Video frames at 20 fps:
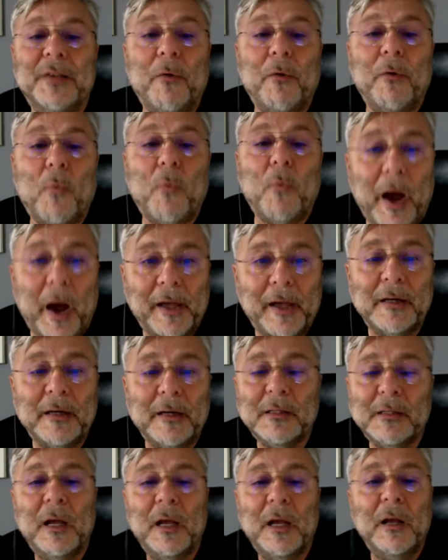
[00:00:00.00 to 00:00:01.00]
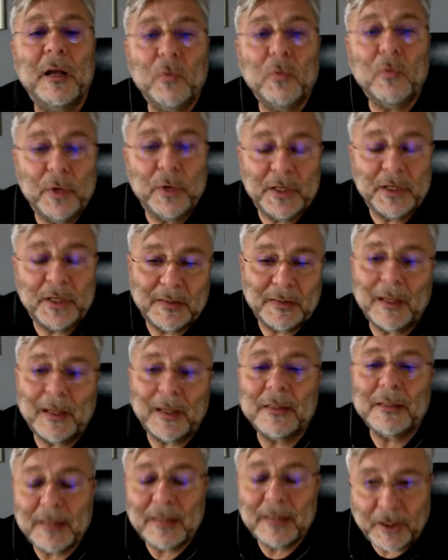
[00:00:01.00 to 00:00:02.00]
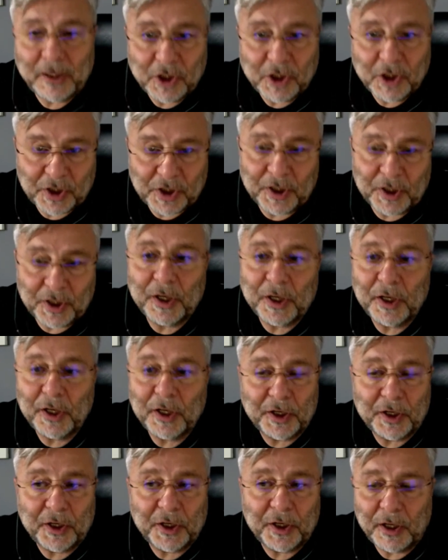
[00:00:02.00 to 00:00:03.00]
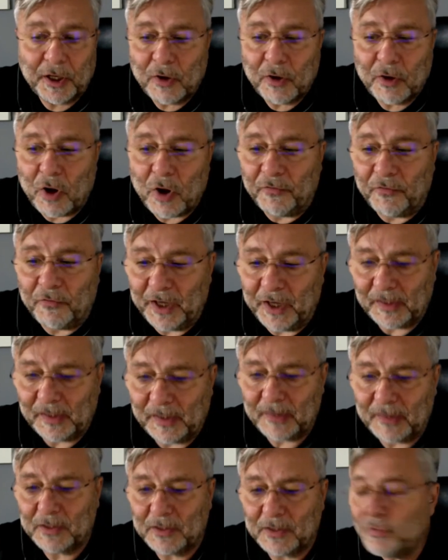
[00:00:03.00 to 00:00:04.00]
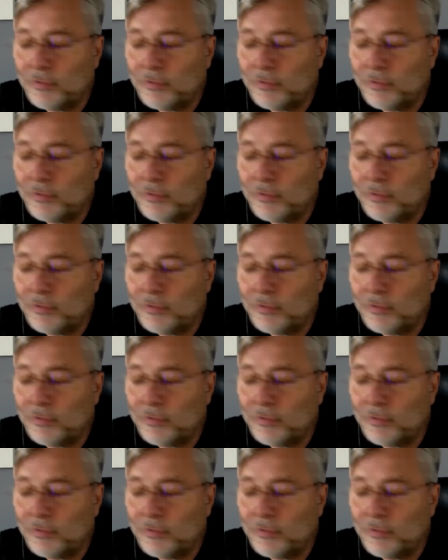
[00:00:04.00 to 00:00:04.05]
the wires with such converters.